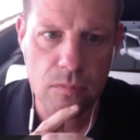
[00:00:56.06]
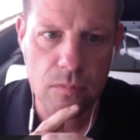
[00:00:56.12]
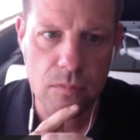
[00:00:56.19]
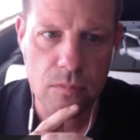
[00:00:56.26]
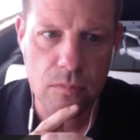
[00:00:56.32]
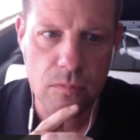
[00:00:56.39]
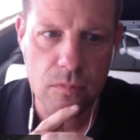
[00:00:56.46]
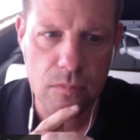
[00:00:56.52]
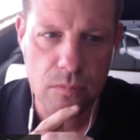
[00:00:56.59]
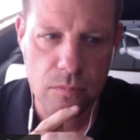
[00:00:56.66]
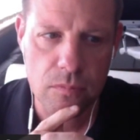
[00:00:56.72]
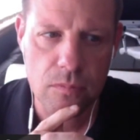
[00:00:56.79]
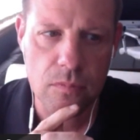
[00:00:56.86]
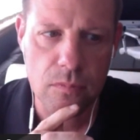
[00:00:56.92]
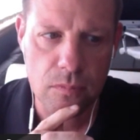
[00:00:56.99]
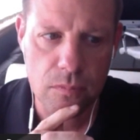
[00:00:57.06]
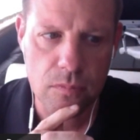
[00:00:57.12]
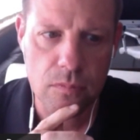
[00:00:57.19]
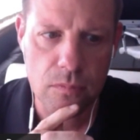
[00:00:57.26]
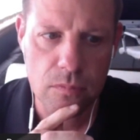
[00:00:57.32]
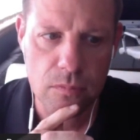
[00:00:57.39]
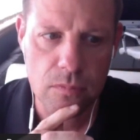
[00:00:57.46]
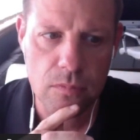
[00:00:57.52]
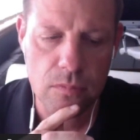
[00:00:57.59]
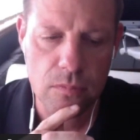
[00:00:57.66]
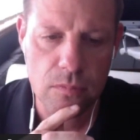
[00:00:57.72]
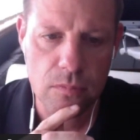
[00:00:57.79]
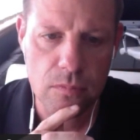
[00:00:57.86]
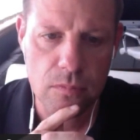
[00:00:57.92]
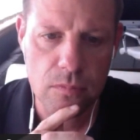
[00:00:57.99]

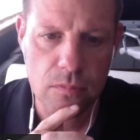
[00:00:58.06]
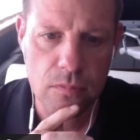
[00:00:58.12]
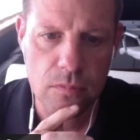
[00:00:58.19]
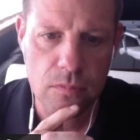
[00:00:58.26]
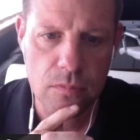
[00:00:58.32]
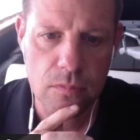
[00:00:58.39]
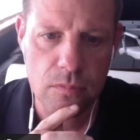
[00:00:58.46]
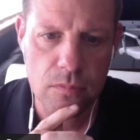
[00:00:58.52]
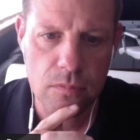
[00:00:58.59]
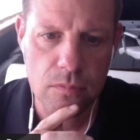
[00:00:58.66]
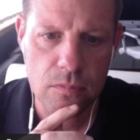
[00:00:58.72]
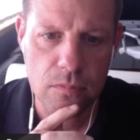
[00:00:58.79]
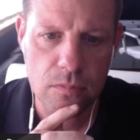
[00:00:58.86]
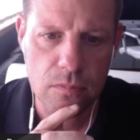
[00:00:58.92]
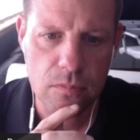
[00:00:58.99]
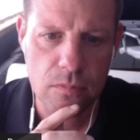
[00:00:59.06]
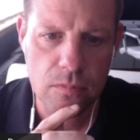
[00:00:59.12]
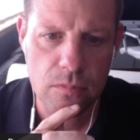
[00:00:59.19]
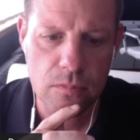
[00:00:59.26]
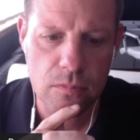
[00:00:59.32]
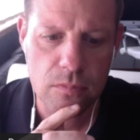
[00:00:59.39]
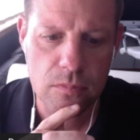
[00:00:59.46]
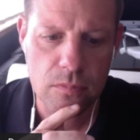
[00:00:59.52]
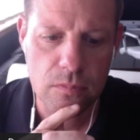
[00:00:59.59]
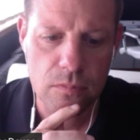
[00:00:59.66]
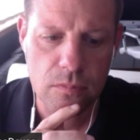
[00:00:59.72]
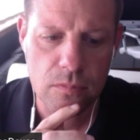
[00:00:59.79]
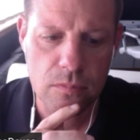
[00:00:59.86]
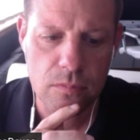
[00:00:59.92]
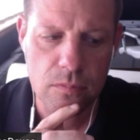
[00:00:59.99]

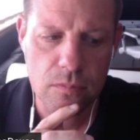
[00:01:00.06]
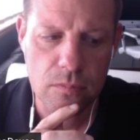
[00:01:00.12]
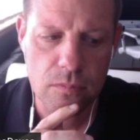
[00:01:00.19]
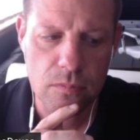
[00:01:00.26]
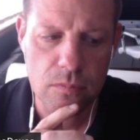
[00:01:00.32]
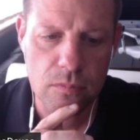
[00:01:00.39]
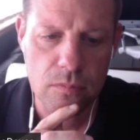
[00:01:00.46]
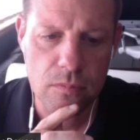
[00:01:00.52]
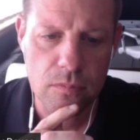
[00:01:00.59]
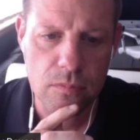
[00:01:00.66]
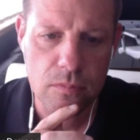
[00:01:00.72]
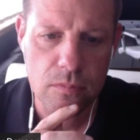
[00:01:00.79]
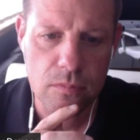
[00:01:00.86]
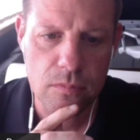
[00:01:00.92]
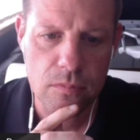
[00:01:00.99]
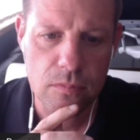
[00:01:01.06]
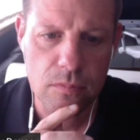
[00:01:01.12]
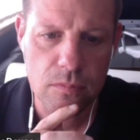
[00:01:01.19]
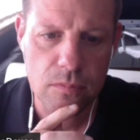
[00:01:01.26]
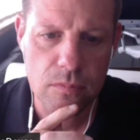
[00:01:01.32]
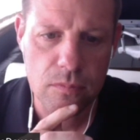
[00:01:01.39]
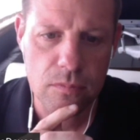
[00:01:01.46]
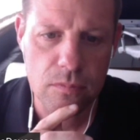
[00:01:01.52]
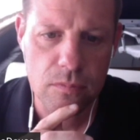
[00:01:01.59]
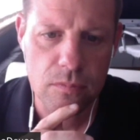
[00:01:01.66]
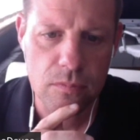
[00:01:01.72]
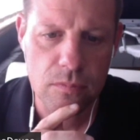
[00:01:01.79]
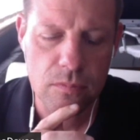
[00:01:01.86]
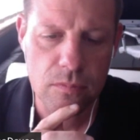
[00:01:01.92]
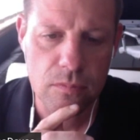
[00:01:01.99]

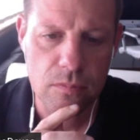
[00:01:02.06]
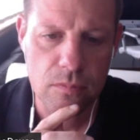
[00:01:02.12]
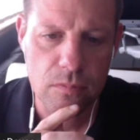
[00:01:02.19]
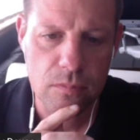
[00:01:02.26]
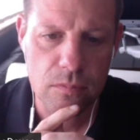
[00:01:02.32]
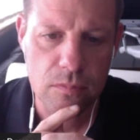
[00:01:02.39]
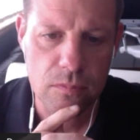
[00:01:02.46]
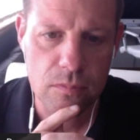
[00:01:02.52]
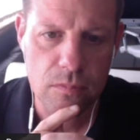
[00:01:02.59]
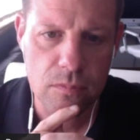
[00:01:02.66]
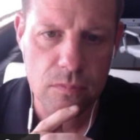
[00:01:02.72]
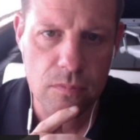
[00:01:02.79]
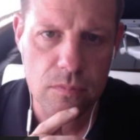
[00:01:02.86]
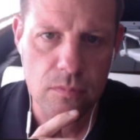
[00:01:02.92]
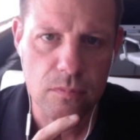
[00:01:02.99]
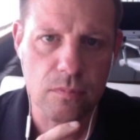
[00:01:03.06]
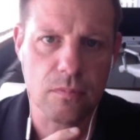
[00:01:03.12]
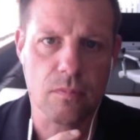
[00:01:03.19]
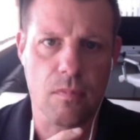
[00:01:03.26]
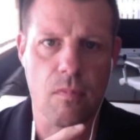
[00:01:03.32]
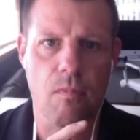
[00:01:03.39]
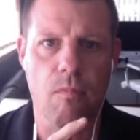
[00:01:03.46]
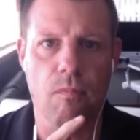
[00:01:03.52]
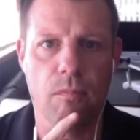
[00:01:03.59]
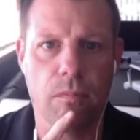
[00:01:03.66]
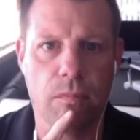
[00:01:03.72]
(silent)